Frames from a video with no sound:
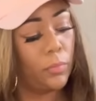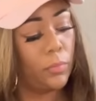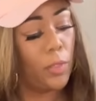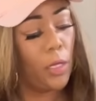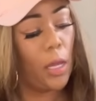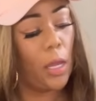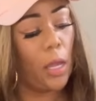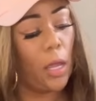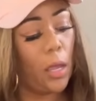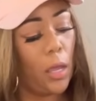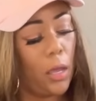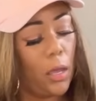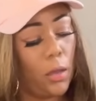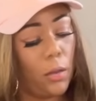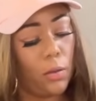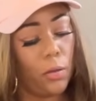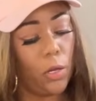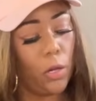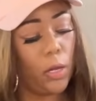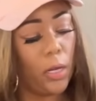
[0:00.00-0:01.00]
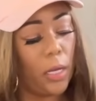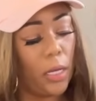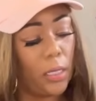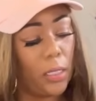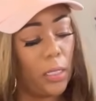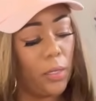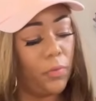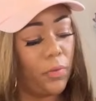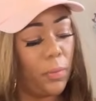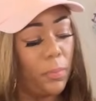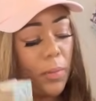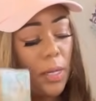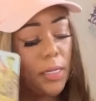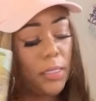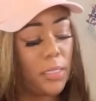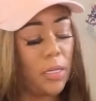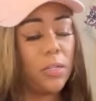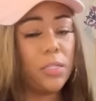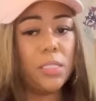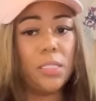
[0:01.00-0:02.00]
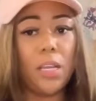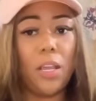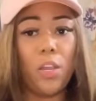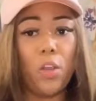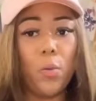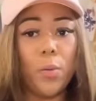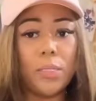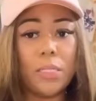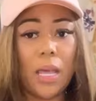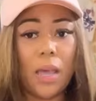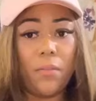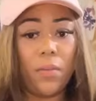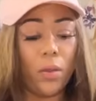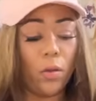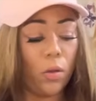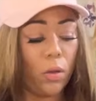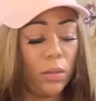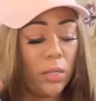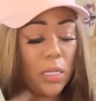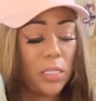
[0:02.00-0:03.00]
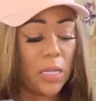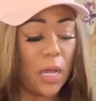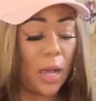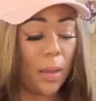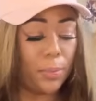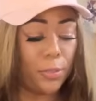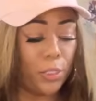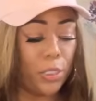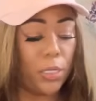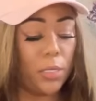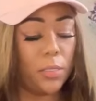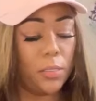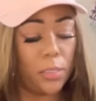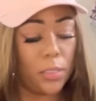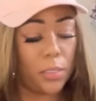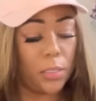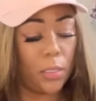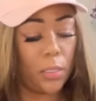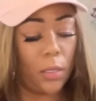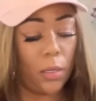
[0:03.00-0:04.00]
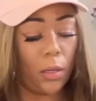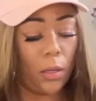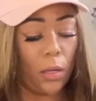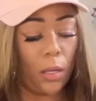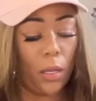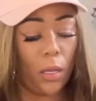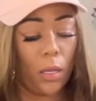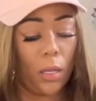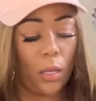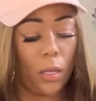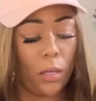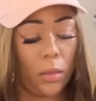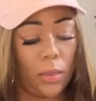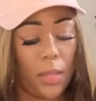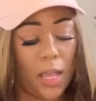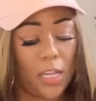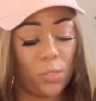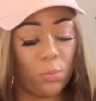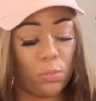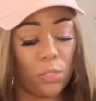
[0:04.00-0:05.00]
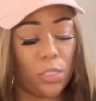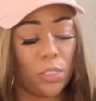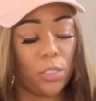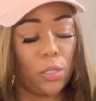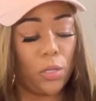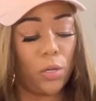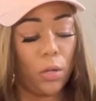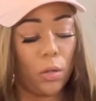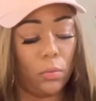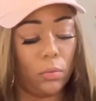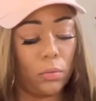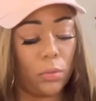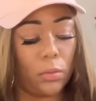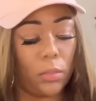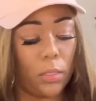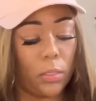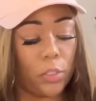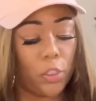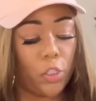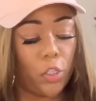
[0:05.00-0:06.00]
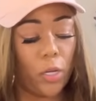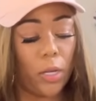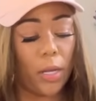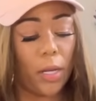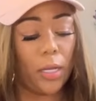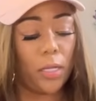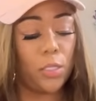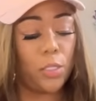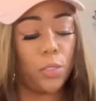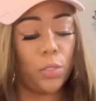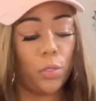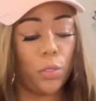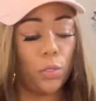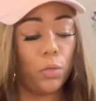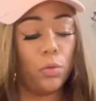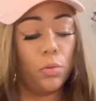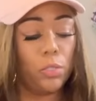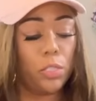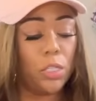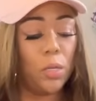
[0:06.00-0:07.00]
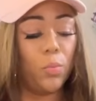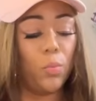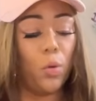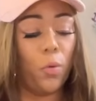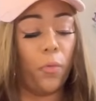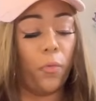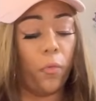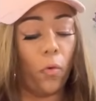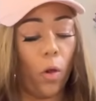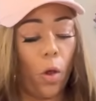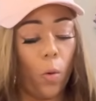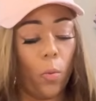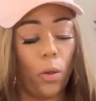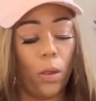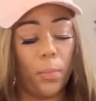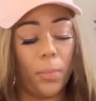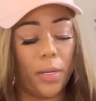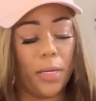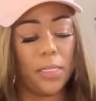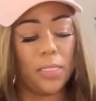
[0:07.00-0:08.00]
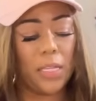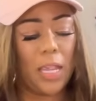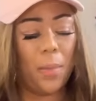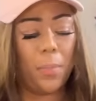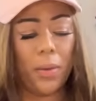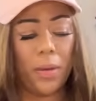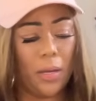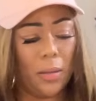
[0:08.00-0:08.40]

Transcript: Yeah, you're healing from this. They're seeing you as having all these options. That's what, you know, they're trying to use to move forward, but it's keeping